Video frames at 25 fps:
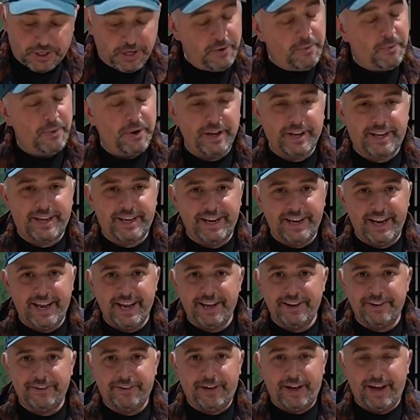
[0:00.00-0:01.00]
what it can
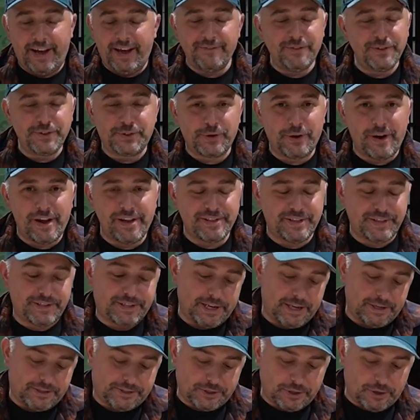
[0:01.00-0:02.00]
handle. I haven't tried this
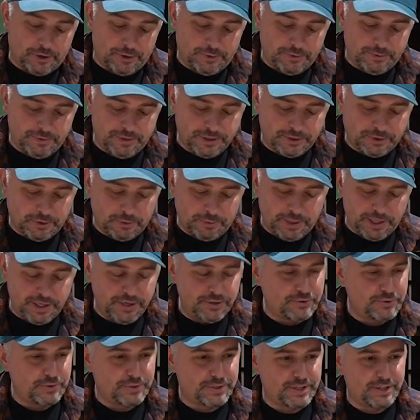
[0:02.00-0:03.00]
yet, so this will be
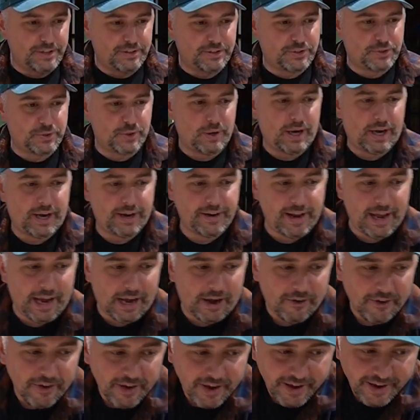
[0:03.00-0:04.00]
interesting to try.
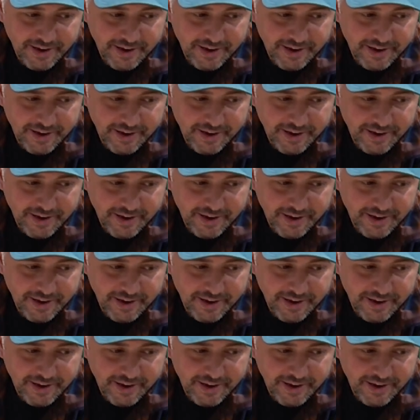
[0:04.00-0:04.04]
Now,